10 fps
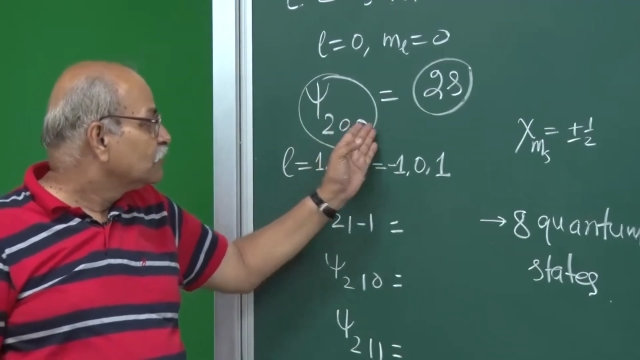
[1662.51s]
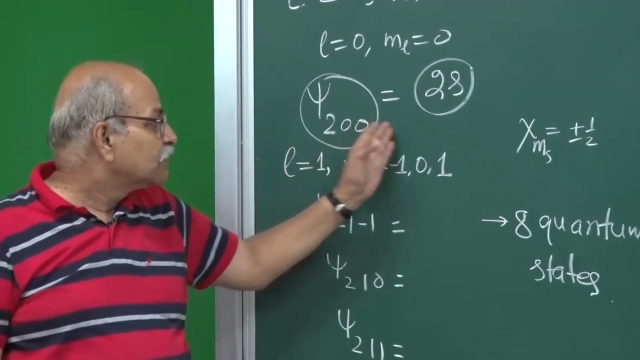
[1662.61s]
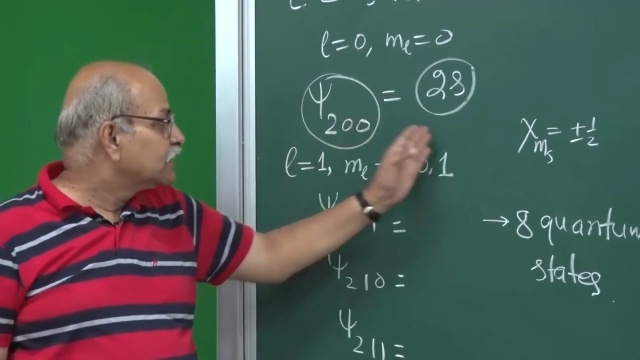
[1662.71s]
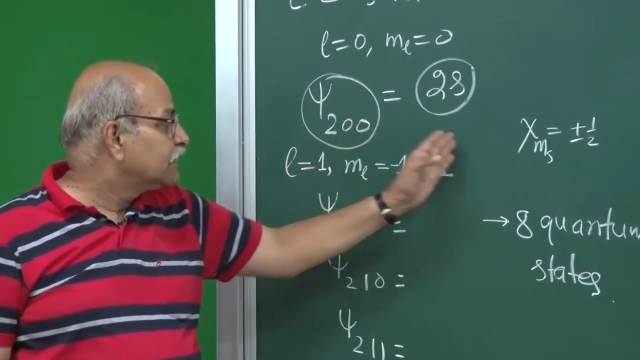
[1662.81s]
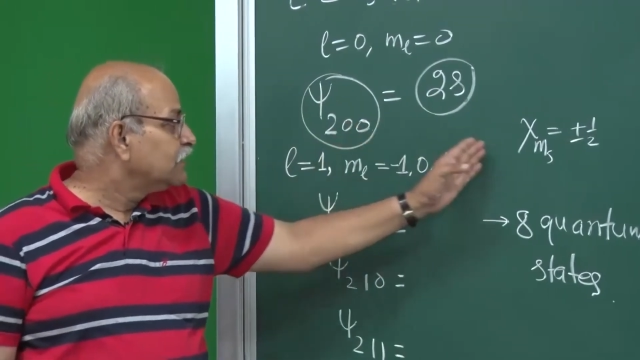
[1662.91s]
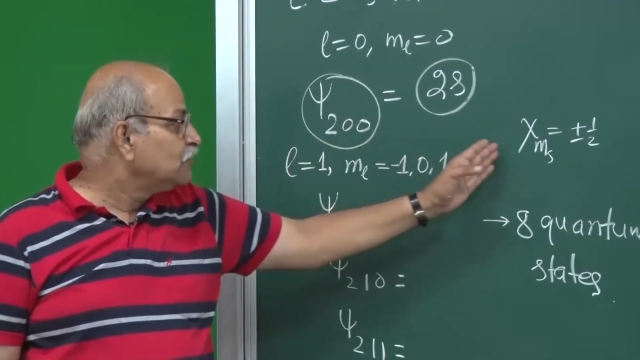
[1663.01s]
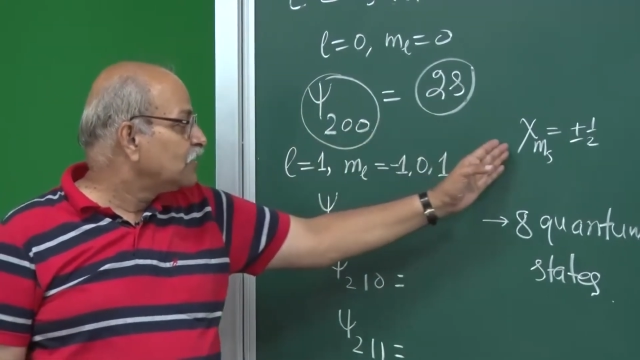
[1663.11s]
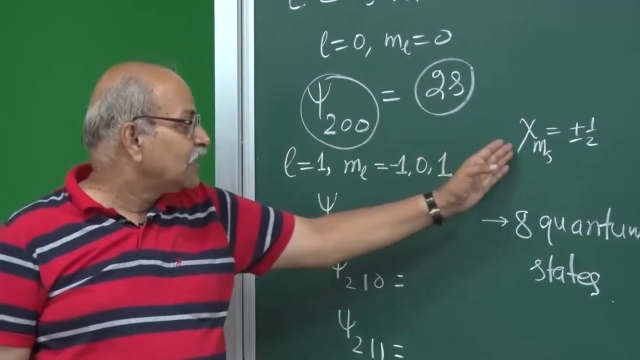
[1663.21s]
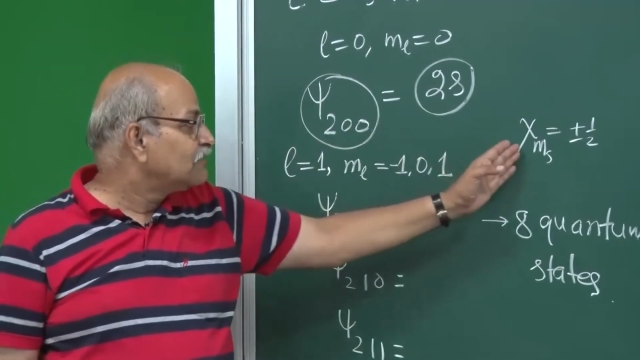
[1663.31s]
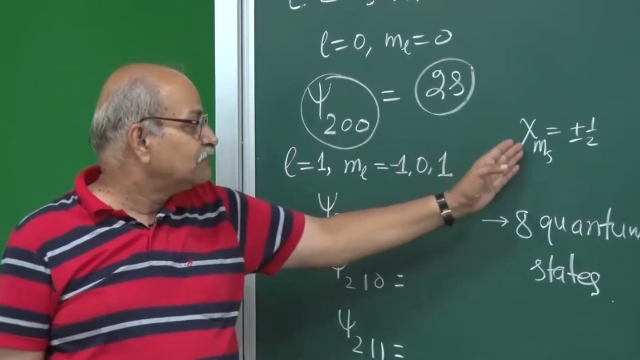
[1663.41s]
but then
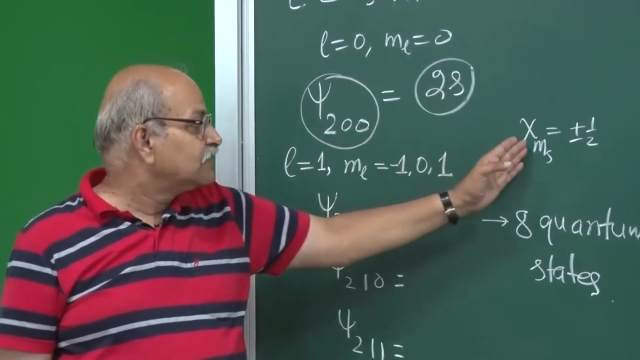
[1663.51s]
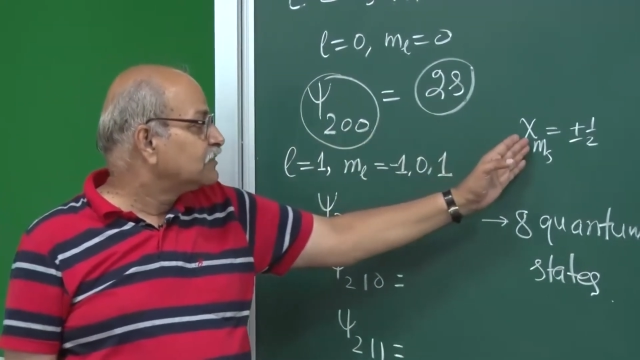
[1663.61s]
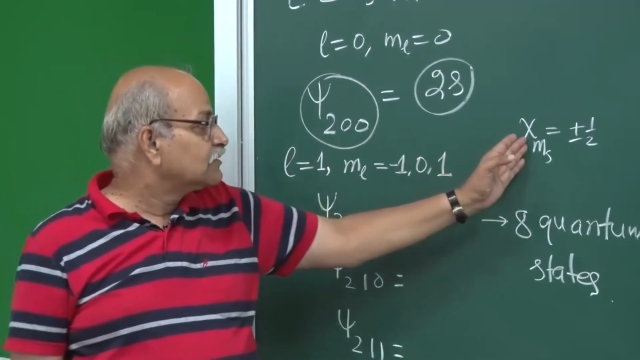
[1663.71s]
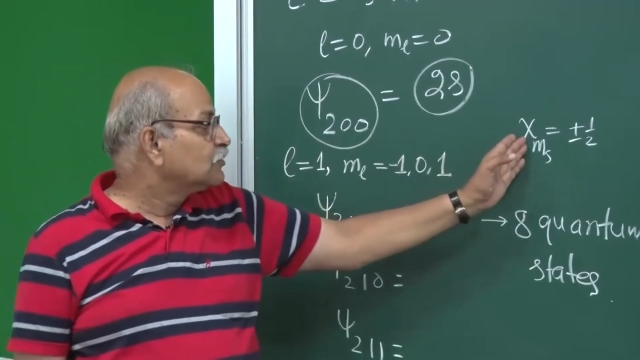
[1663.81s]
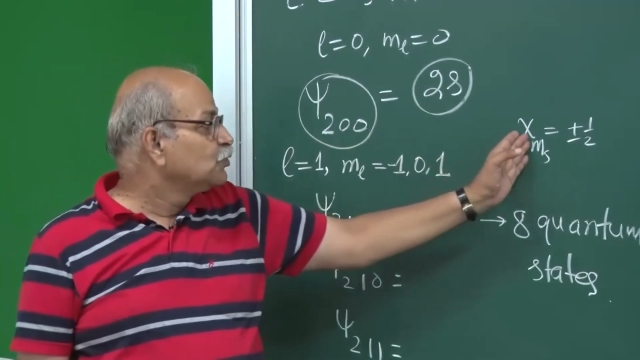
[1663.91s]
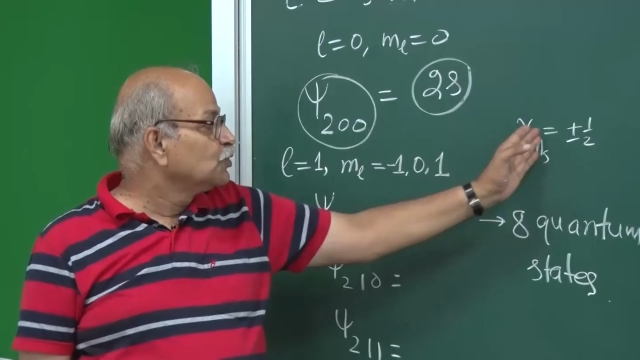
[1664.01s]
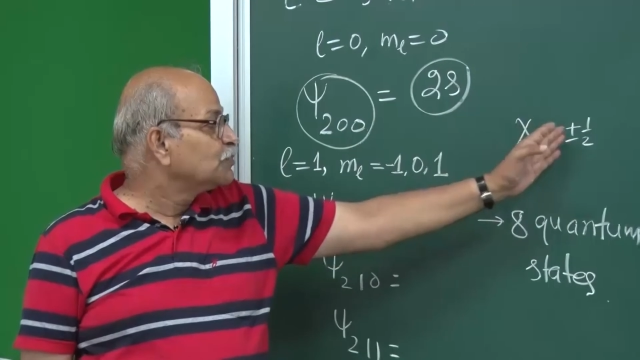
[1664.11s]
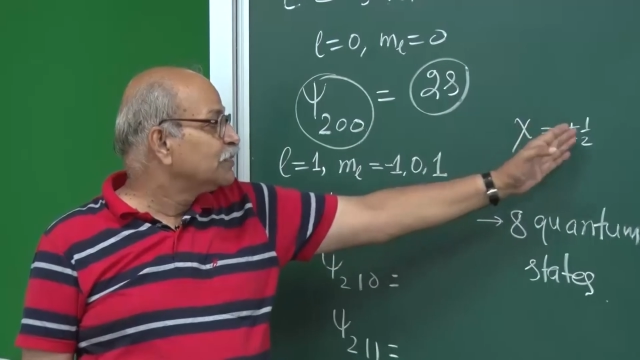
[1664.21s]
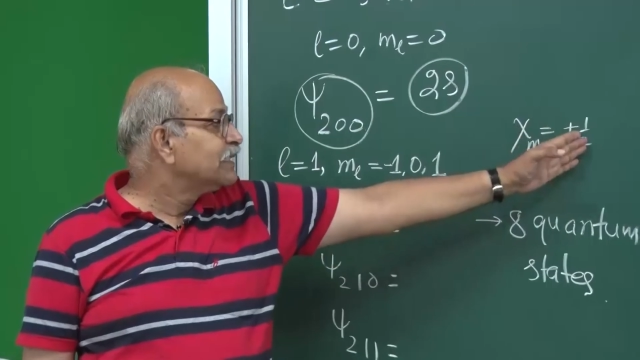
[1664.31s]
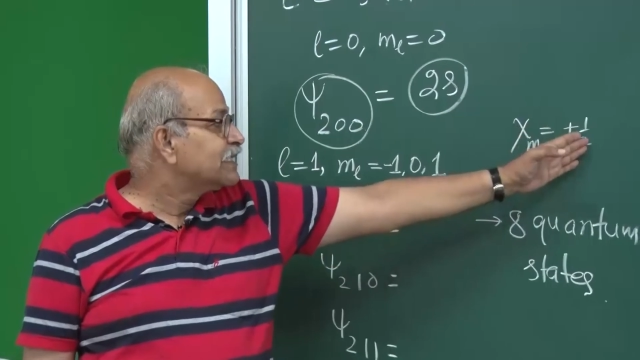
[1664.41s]
you have 2
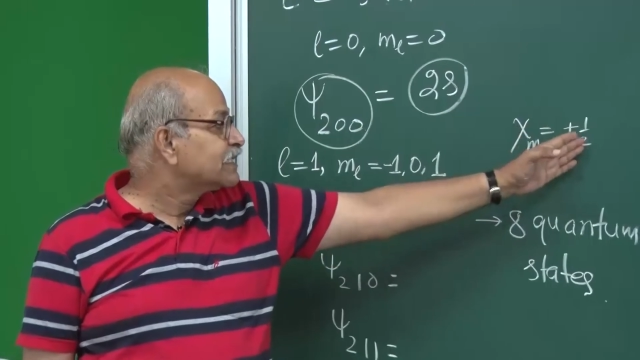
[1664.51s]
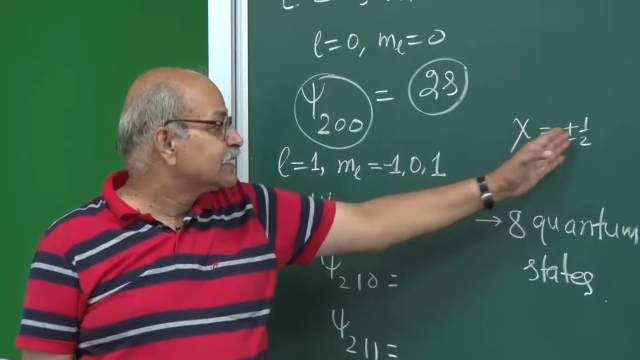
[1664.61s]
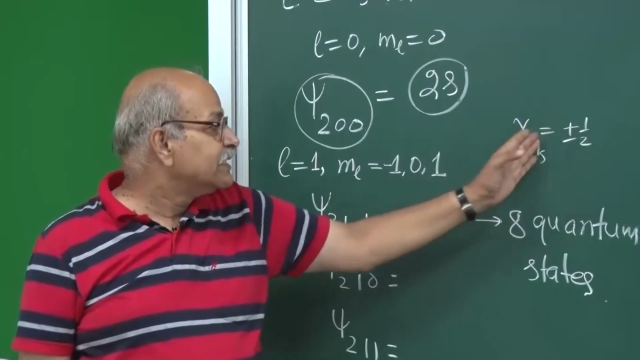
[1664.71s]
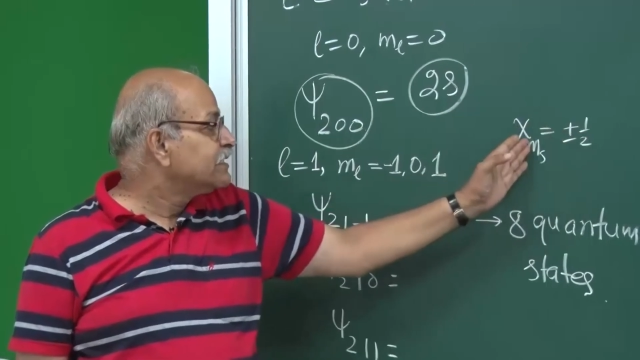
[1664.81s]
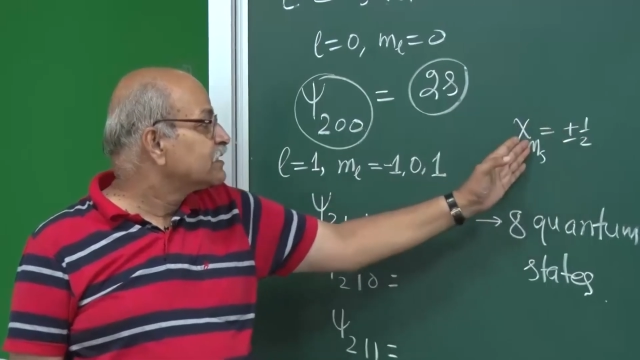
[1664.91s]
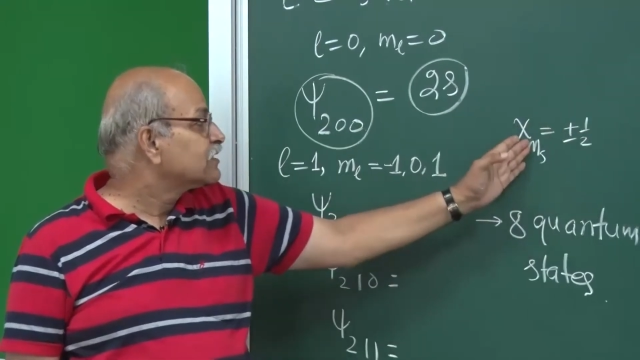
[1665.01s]
spin states.